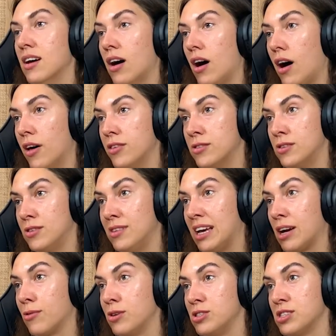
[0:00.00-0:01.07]
other
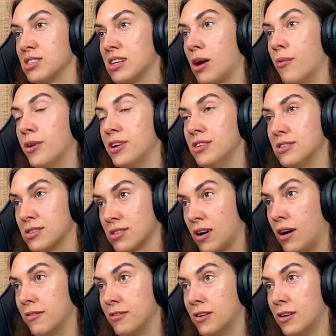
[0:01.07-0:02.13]
languages I want to
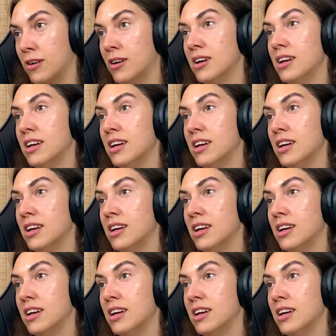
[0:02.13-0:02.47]
discover,